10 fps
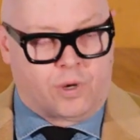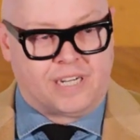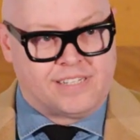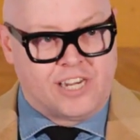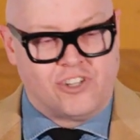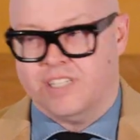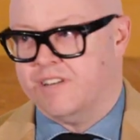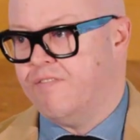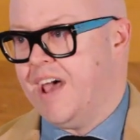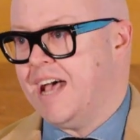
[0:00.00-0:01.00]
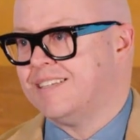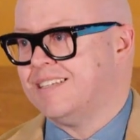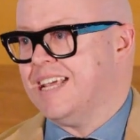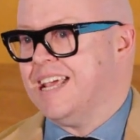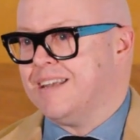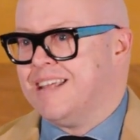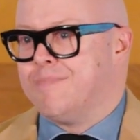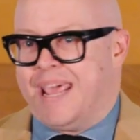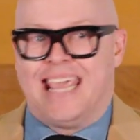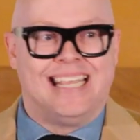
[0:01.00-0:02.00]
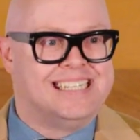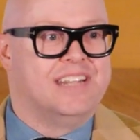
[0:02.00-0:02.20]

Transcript: organizations invest, it pays